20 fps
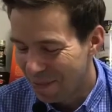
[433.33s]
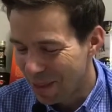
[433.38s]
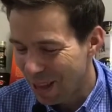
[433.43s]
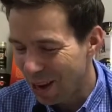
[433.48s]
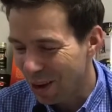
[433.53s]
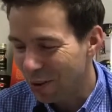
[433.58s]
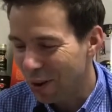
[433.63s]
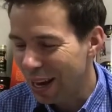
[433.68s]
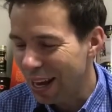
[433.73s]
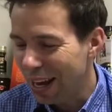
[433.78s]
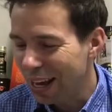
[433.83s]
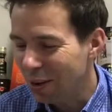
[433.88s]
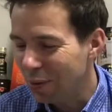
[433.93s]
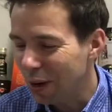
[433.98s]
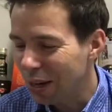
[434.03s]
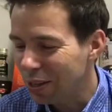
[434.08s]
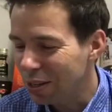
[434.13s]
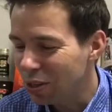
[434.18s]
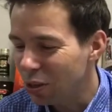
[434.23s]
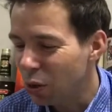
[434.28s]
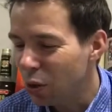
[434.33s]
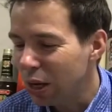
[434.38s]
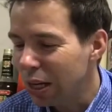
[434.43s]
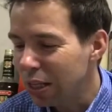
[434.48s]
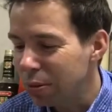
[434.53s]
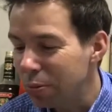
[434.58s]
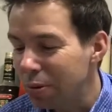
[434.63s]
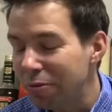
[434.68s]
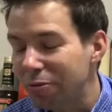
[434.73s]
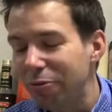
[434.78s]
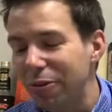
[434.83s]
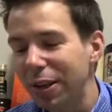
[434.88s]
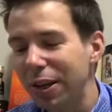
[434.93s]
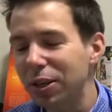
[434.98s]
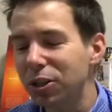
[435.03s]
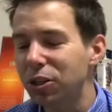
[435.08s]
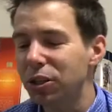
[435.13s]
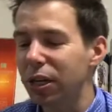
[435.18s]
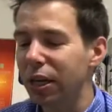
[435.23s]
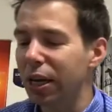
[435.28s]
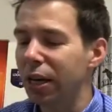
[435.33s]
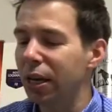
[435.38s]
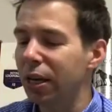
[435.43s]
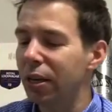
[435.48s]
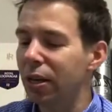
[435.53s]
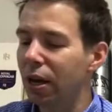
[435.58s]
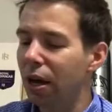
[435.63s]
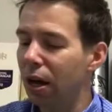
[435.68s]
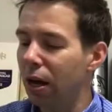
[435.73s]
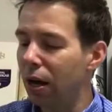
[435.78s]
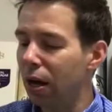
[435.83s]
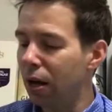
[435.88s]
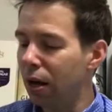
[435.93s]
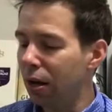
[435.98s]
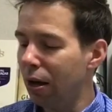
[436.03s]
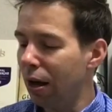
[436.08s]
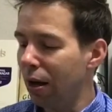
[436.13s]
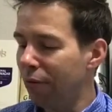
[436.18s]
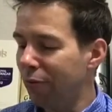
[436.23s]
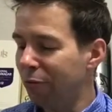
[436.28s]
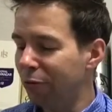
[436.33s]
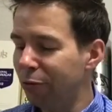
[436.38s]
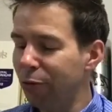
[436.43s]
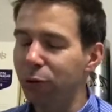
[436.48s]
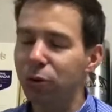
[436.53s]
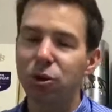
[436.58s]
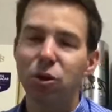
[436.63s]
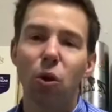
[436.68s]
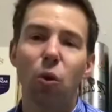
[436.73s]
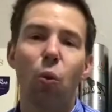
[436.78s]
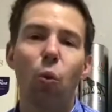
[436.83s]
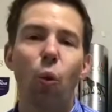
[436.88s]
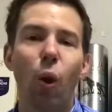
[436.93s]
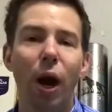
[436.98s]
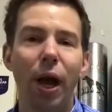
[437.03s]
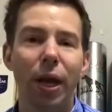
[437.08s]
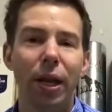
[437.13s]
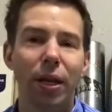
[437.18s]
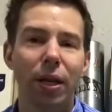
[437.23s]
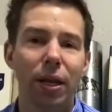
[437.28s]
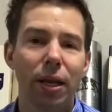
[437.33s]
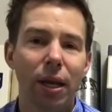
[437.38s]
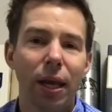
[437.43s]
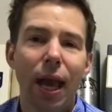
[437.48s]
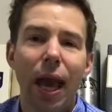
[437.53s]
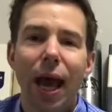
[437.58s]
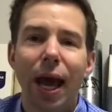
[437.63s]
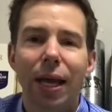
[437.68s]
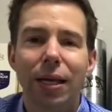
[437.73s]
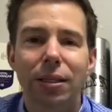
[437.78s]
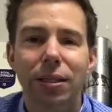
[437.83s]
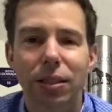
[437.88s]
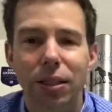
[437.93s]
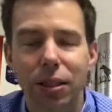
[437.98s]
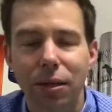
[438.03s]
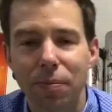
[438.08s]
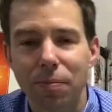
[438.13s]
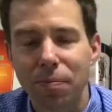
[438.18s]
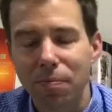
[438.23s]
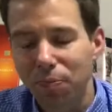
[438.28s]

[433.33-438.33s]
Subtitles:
All right, anyway, so it's been finished in a fruit wine cask.